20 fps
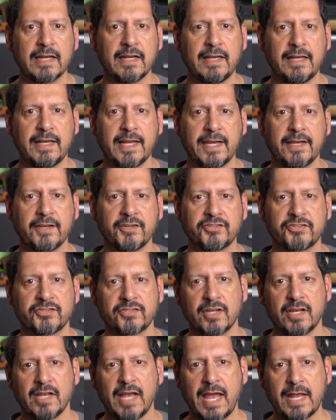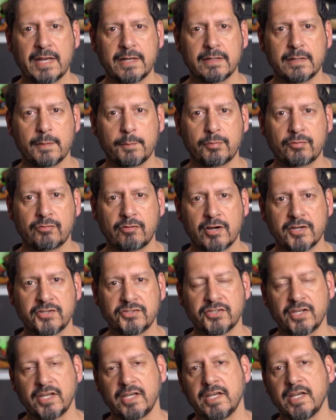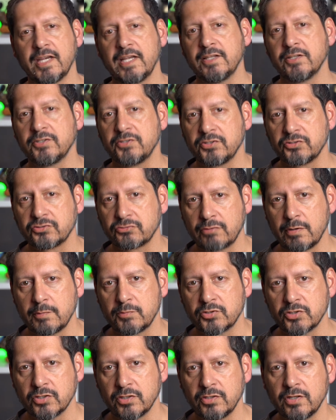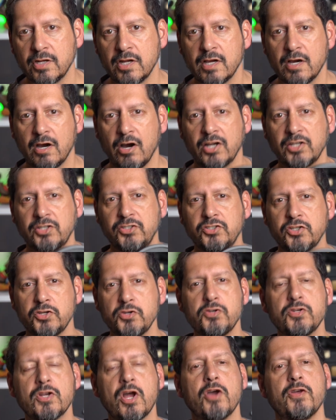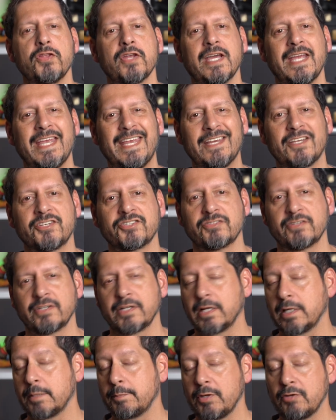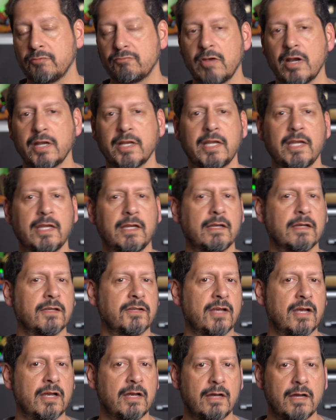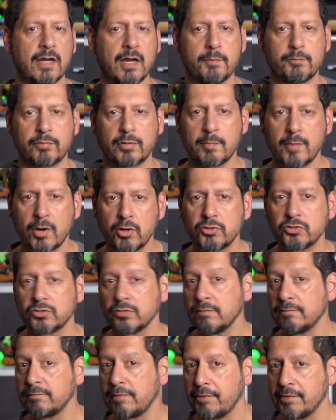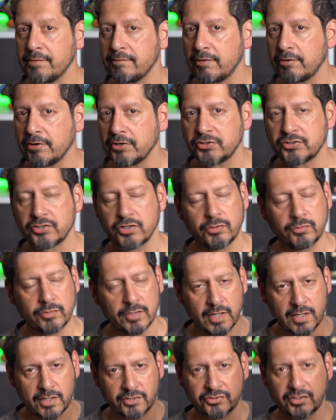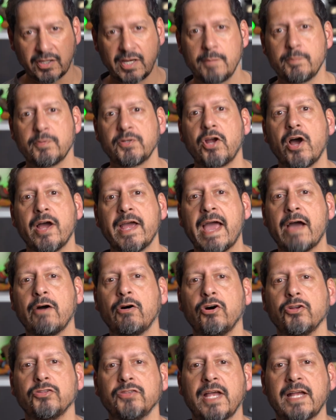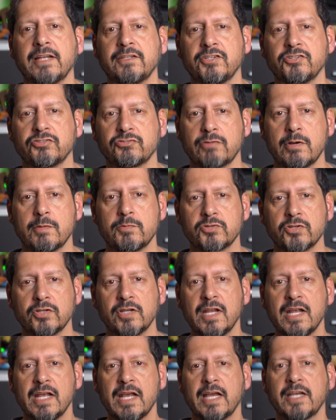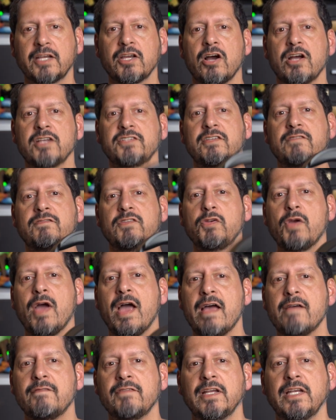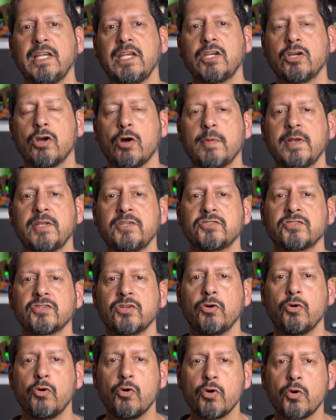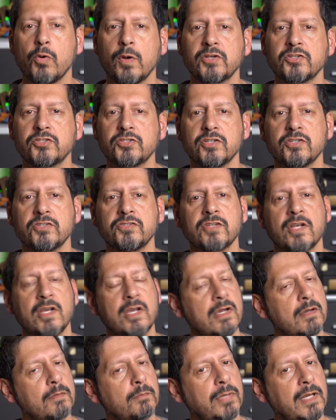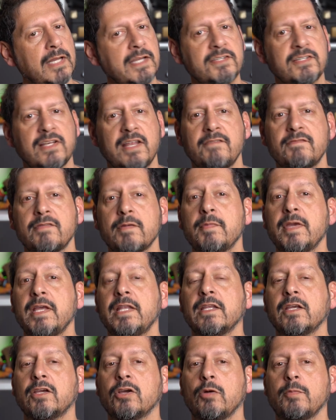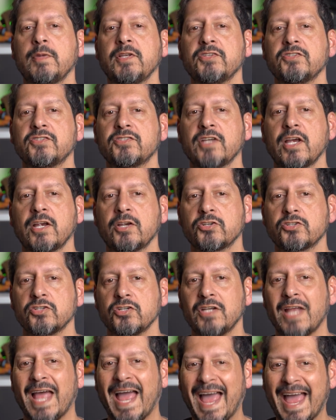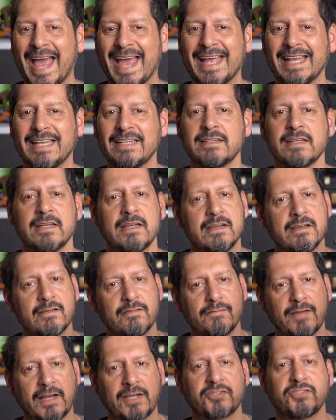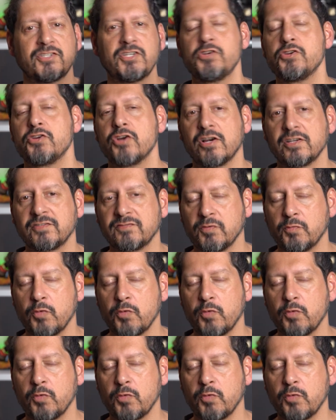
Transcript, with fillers: links and pricing in the description. I do know that E K S A are going to be running uh, a promotion very, very soon, so keep an eye out on that description. And guys, if you have any comments or questions, please leave them in the comments section. And thanks to you guys for